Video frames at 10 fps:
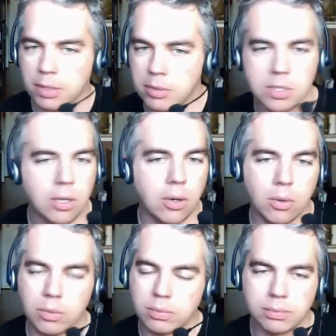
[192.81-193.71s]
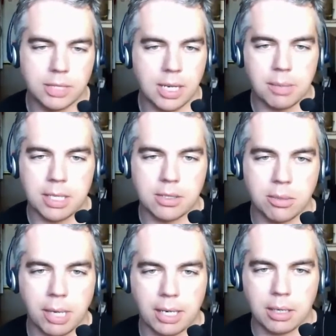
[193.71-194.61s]
There was no database, no
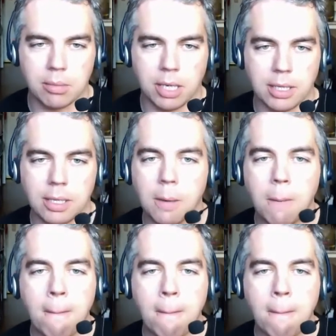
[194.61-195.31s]
backend behind it,